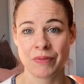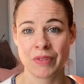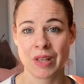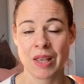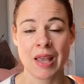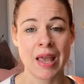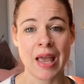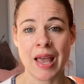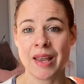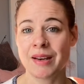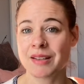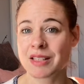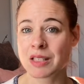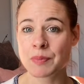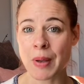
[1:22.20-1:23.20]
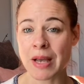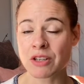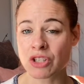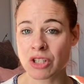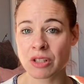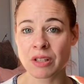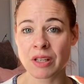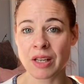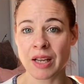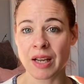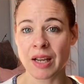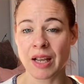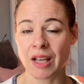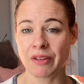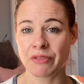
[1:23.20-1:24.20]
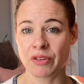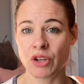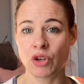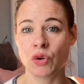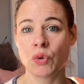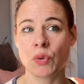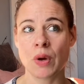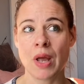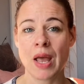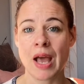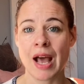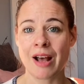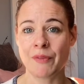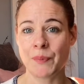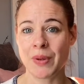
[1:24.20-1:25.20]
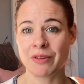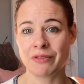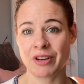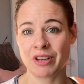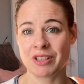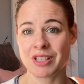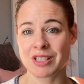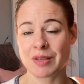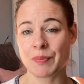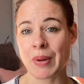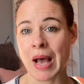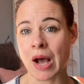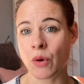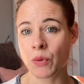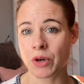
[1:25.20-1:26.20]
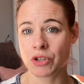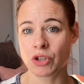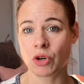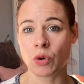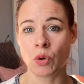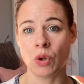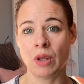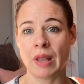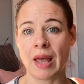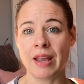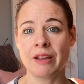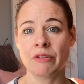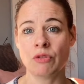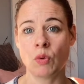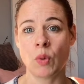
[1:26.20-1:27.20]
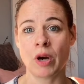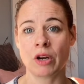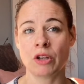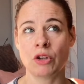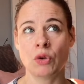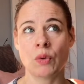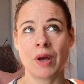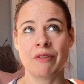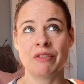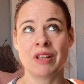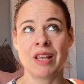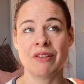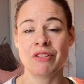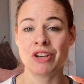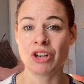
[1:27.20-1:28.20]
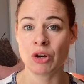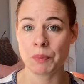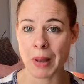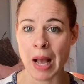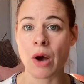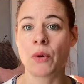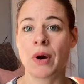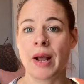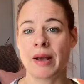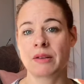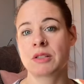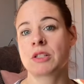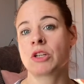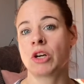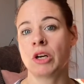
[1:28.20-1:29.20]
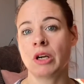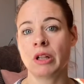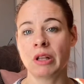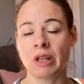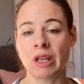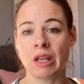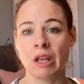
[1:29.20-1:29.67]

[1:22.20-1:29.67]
And especially if you have been very disempowered your whole life, where you have given your power externally